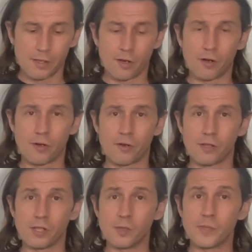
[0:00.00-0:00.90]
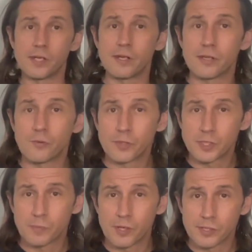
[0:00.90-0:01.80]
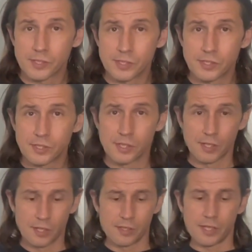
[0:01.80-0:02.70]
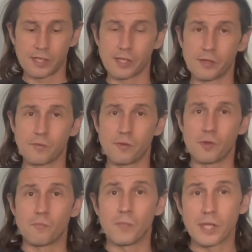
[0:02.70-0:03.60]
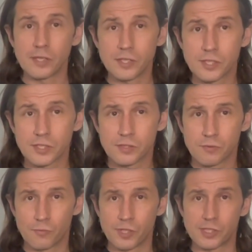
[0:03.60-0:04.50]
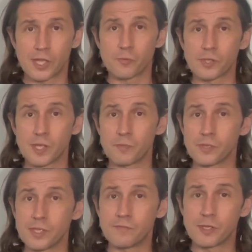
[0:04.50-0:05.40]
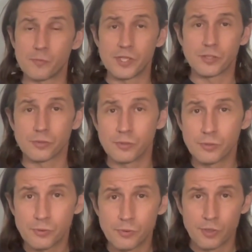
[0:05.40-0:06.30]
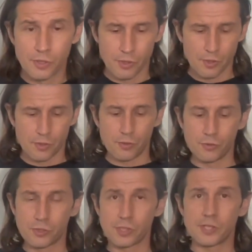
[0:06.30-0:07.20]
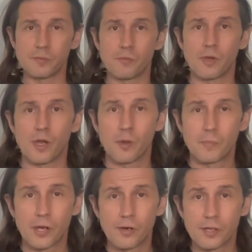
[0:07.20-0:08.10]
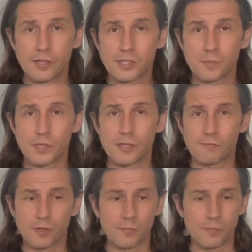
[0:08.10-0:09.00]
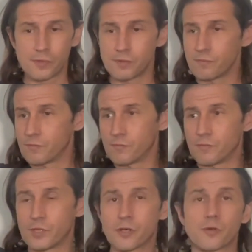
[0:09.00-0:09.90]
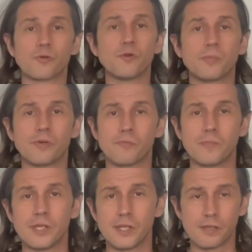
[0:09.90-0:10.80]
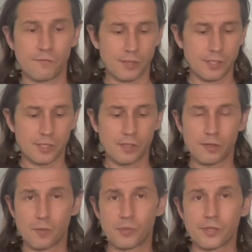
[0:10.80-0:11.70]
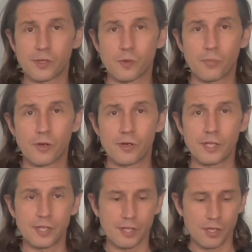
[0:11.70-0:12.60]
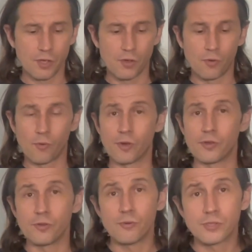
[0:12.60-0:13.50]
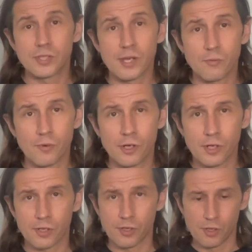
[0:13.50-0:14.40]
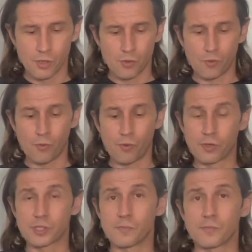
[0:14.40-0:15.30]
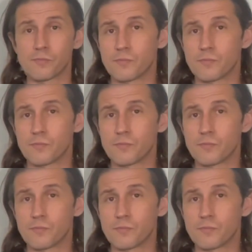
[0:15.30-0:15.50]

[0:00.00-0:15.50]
are limited in their responses. They can mainly just recite what they believe to be true, usually parroting somebody from their group, meaning if it's a political party or a news network or some